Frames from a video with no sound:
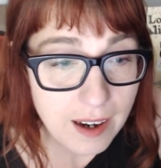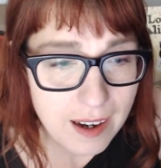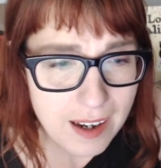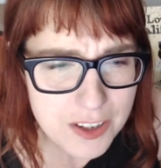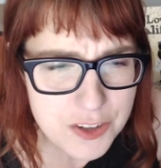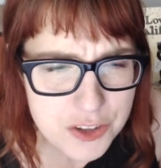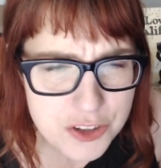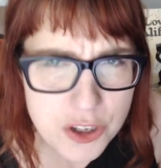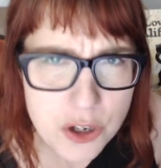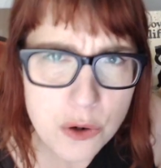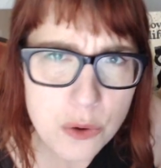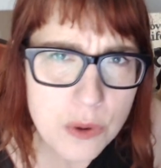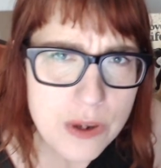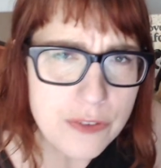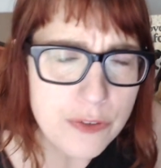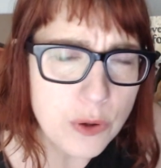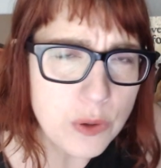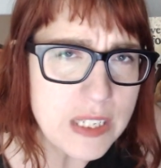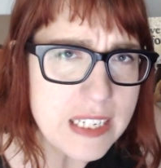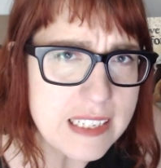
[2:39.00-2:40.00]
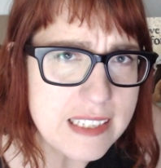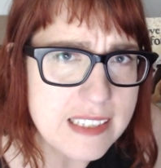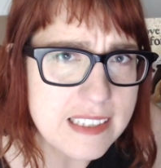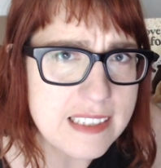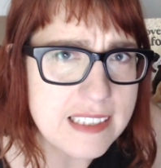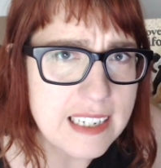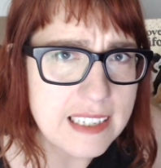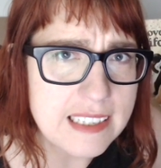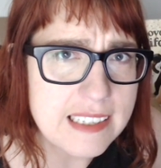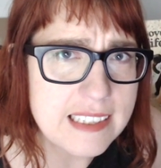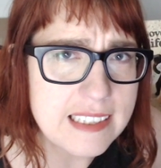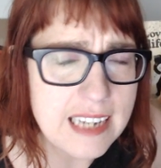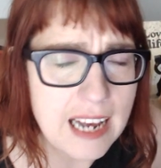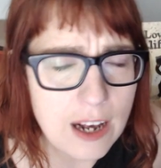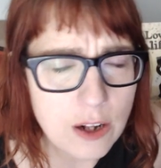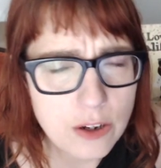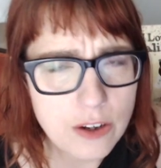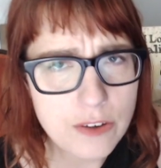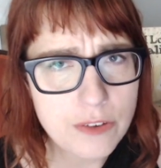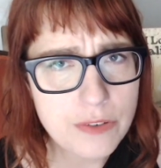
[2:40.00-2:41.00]
So, if only 6
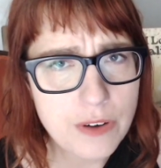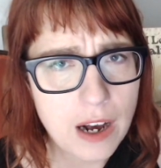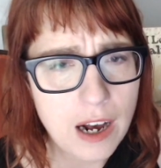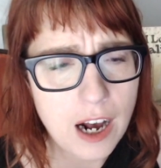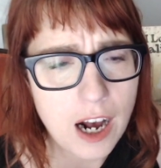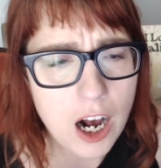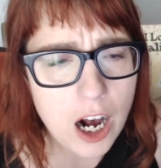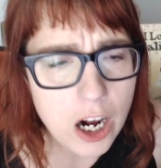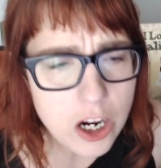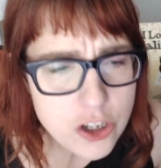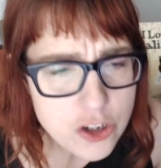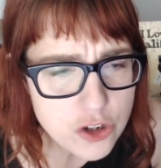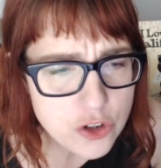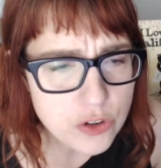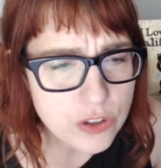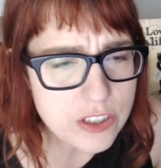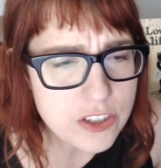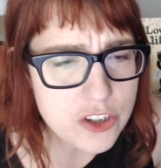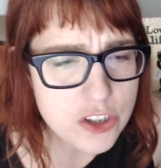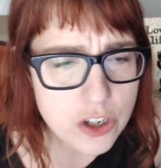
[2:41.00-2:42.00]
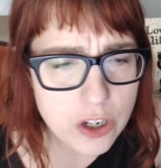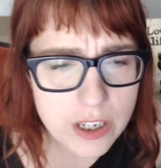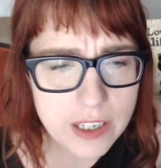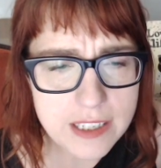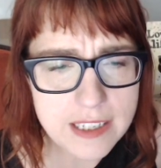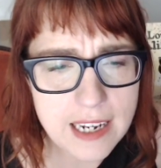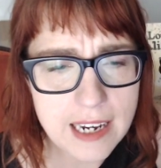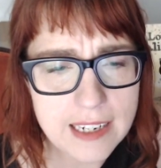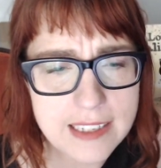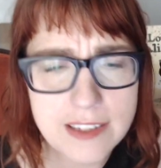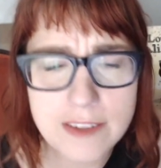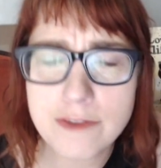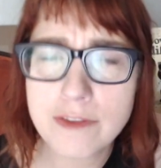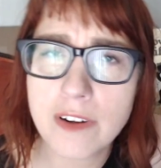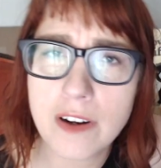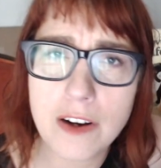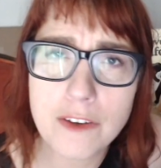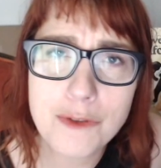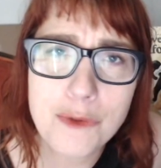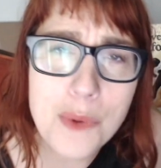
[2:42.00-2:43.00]
out of 100 shark attacks
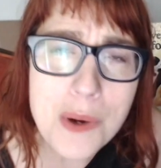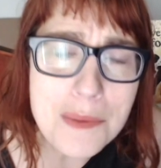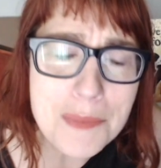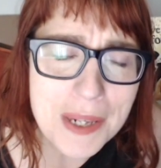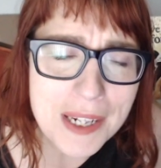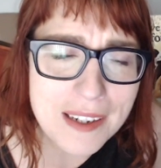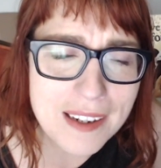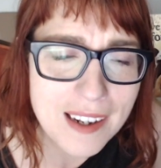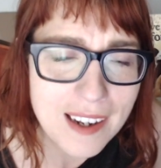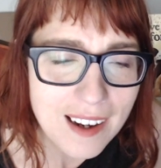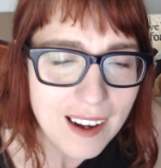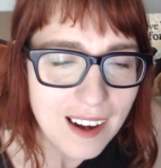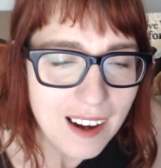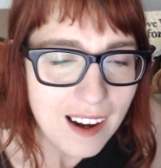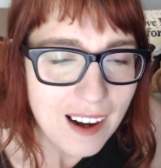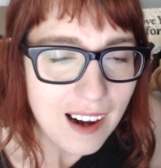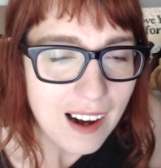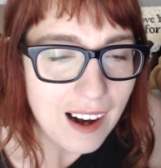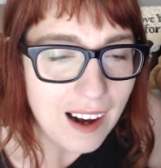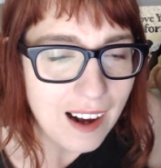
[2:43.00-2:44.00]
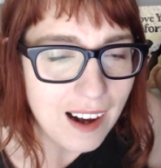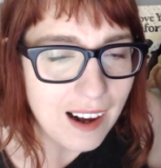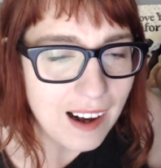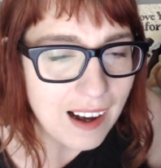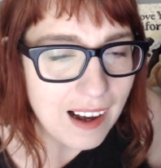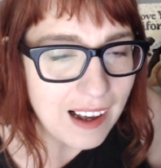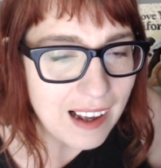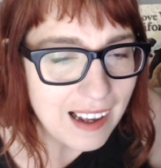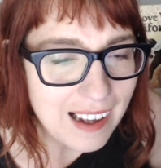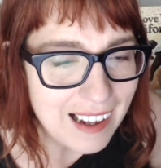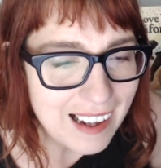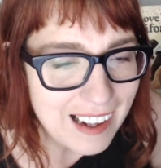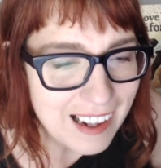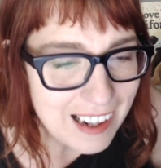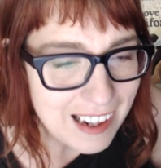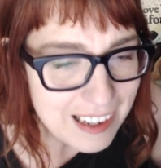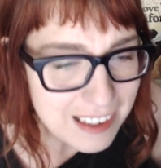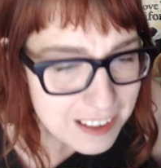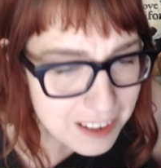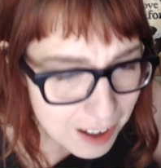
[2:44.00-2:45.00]
involve women,
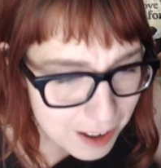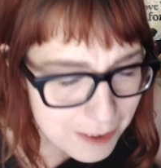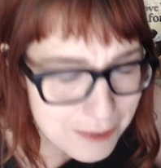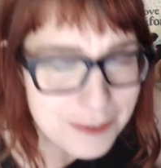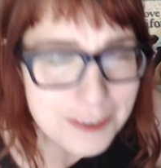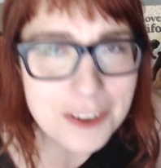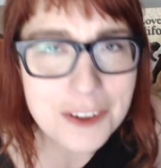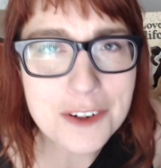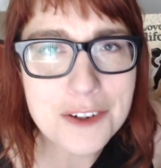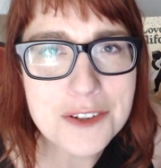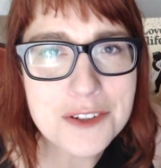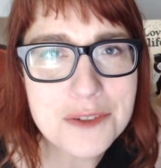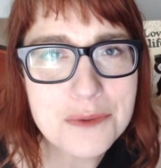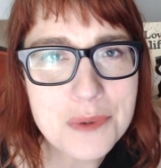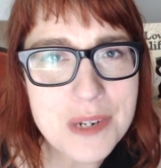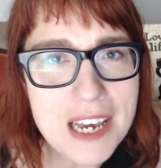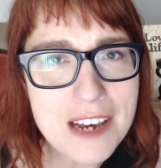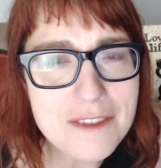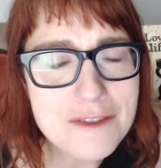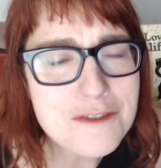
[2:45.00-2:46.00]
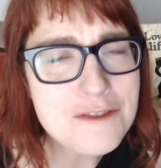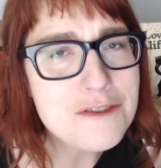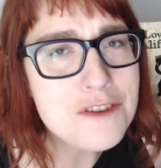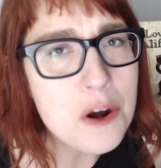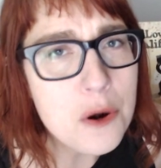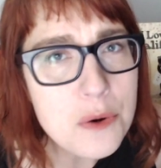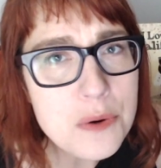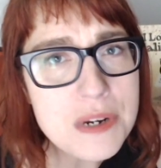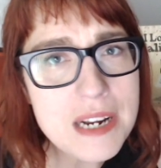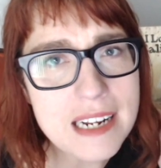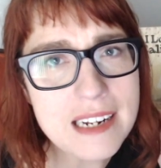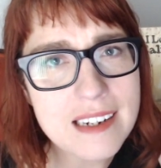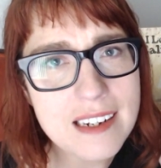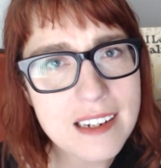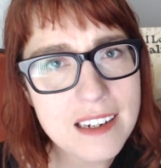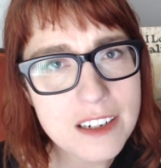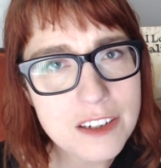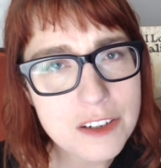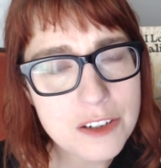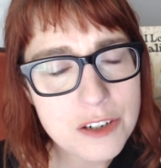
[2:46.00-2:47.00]
and of those, we have no
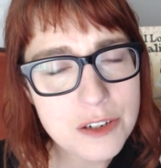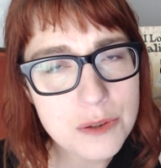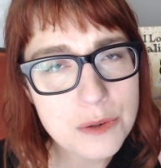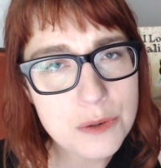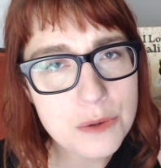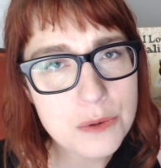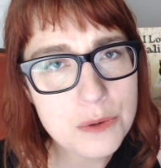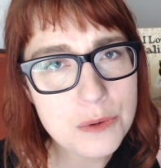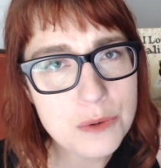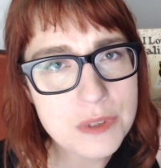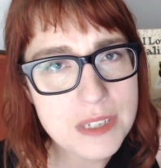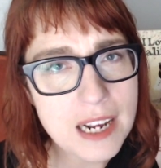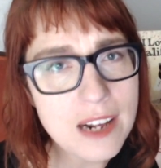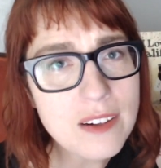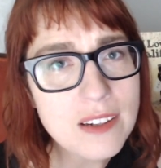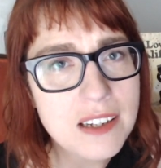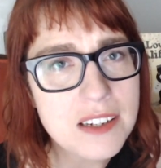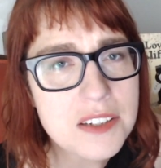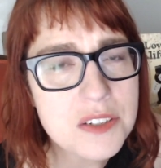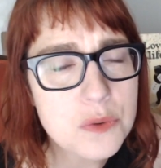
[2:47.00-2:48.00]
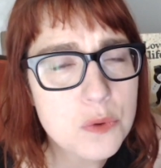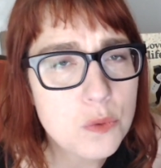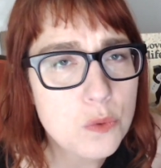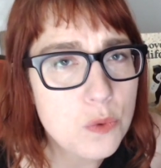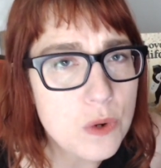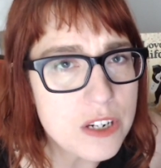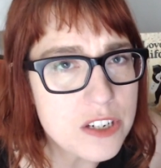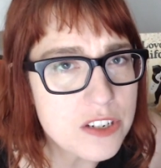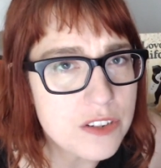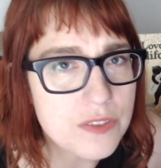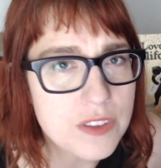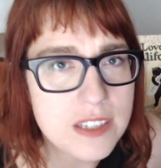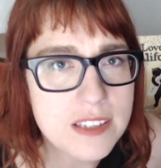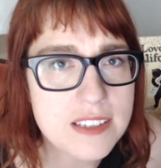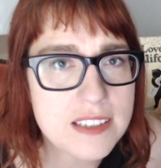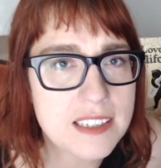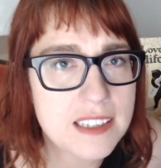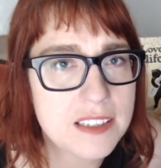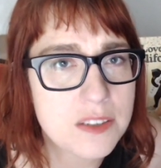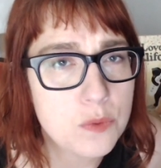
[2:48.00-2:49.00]
data to tell us which of the
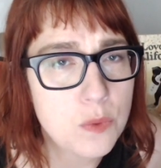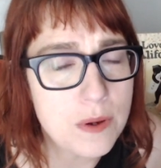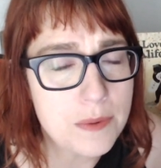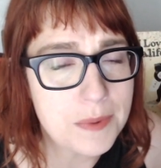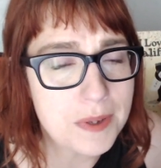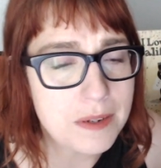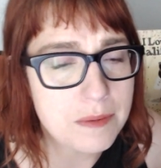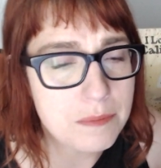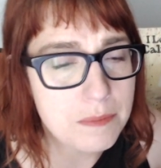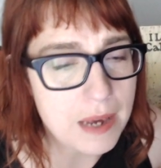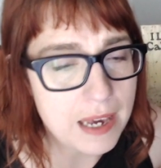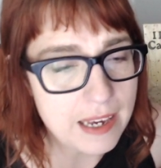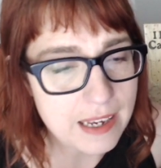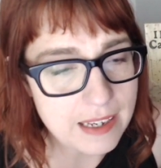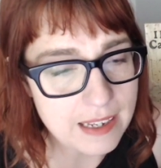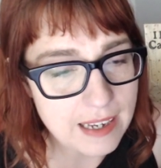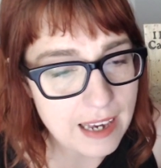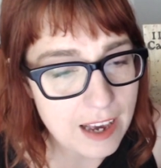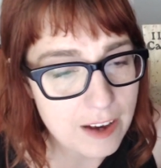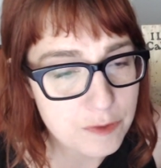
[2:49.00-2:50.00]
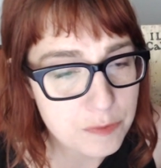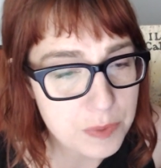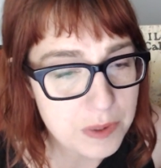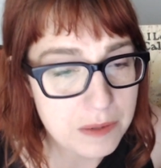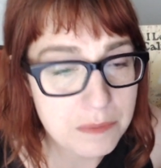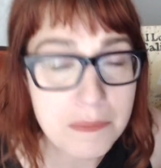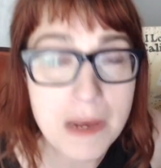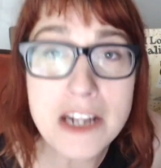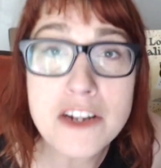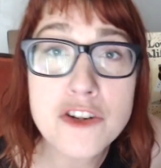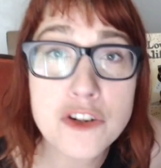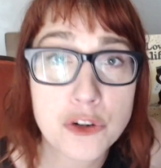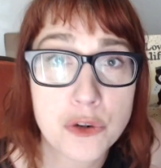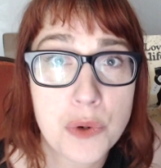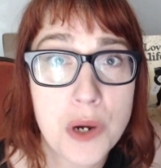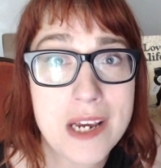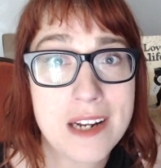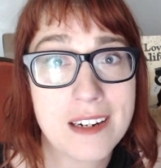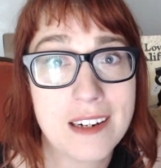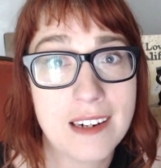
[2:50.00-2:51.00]
6 women may have been
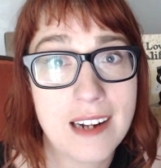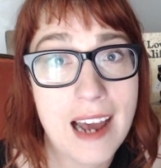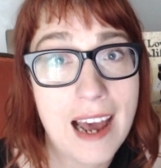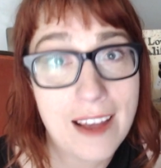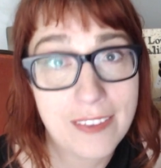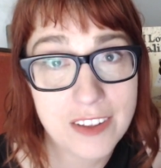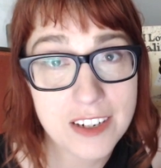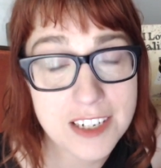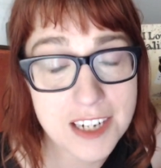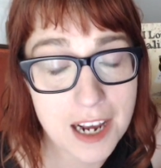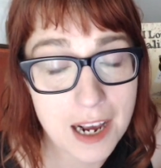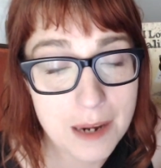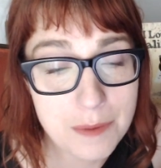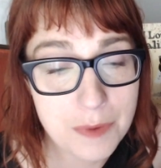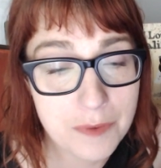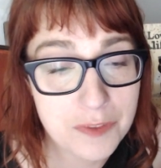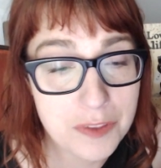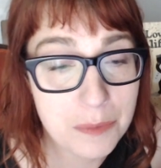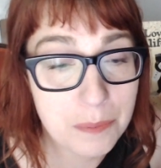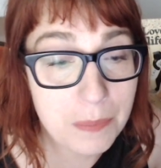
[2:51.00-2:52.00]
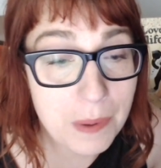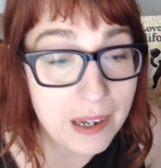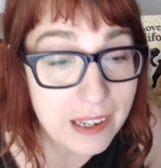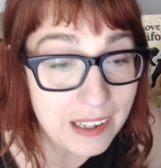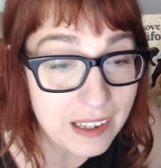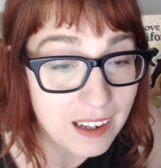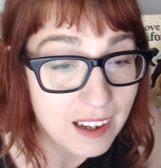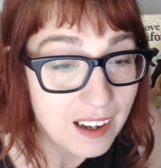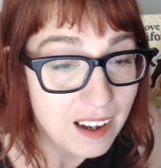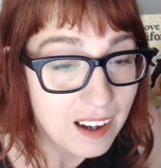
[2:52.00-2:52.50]
menstruating at the time of the bite.